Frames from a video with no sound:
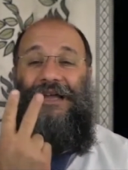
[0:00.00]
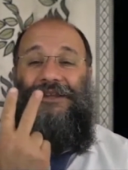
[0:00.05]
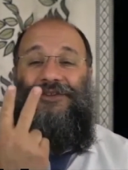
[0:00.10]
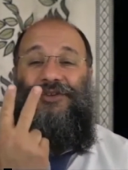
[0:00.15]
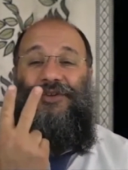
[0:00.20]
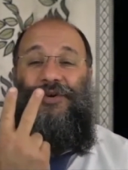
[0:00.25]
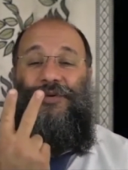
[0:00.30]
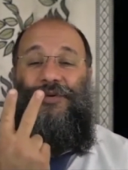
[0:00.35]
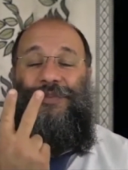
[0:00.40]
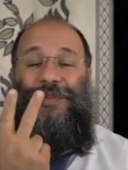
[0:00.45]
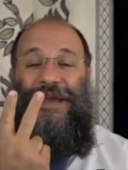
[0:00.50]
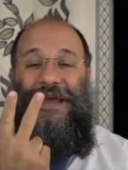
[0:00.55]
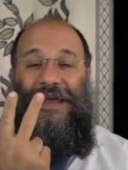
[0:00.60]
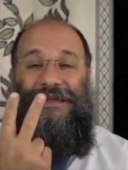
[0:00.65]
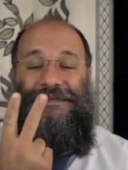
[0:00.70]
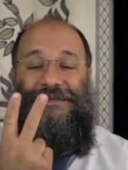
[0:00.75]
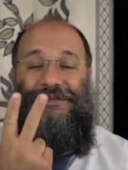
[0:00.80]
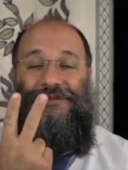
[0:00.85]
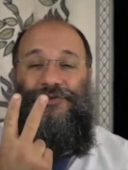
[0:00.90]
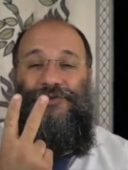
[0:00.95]
two
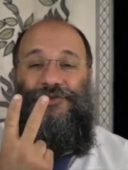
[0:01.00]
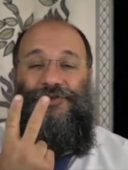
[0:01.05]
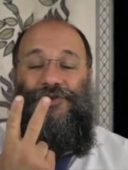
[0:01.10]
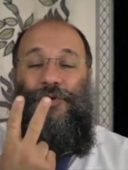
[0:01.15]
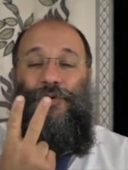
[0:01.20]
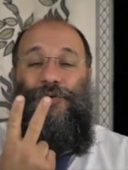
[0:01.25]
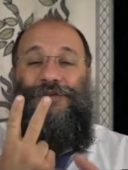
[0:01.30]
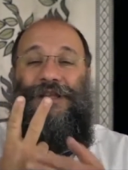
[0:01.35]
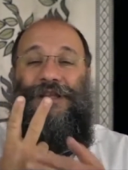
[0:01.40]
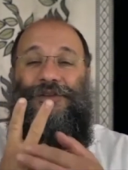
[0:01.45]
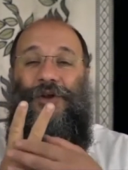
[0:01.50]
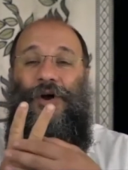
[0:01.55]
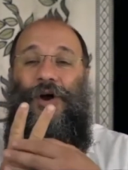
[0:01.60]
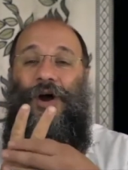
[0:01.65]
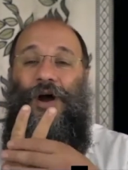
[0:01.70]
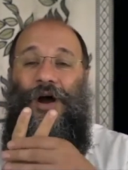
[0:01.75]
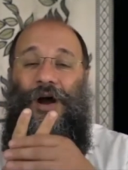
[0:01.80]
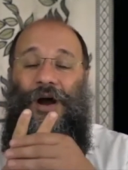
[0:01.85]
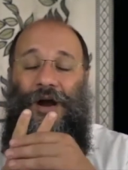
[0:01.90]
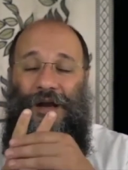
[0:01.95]
bets to show that the
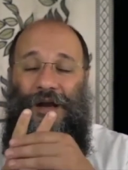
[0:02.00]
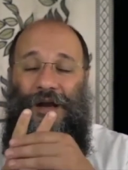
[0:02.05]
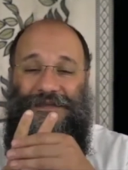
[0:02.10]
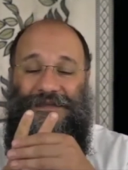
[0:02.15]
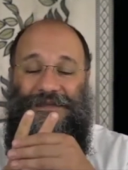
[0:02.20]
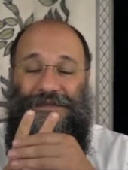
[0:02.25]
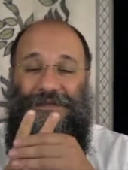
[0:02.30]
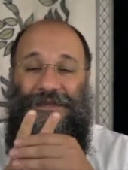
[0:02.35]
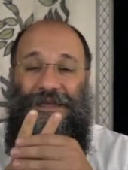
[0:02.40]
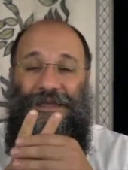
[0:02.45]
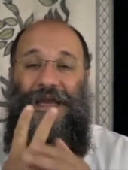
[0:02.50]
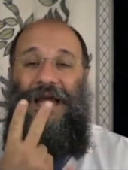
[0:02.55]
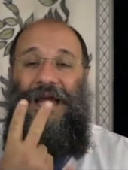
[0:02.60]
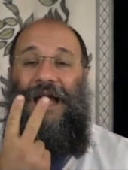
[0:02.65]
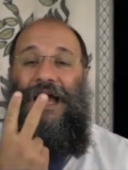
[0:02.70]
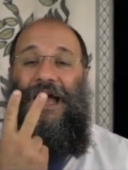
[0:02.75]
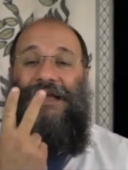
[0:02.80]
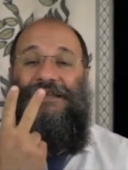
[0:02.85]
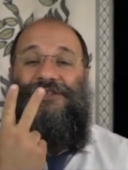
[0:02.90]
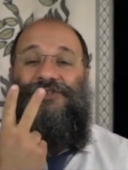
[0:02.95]
heart
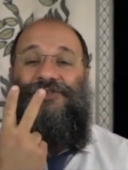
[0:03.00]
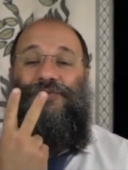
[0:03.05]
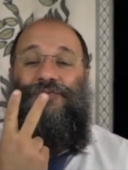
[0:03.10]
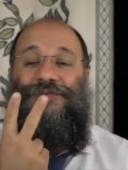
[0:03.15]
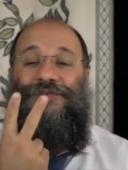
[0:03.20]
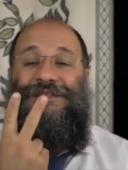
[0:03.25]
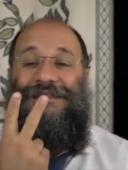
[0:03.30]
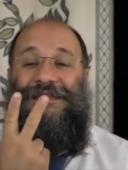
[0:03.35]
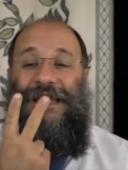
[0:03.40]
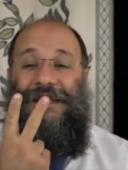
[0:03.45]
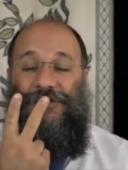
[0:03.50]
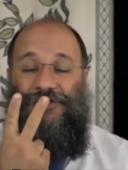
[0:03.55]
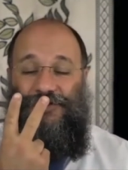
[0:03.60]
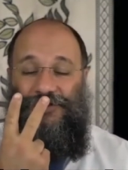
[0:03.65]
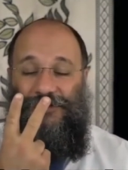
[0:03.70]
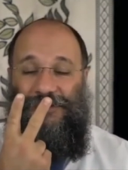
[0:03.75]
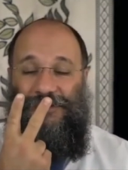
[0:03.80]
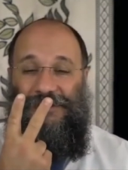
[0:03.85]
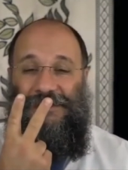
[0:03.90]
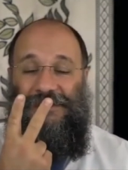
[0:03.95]
has two
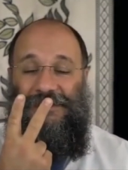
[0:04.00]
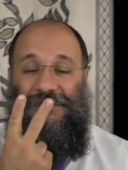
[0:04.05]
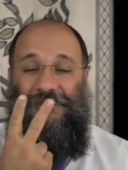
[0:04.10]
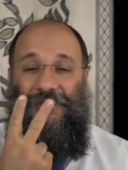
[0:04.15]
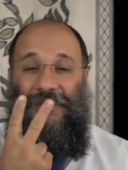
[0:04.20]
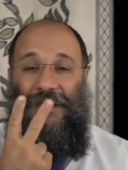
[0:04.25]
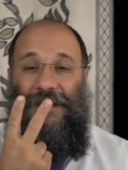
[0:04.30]
sections.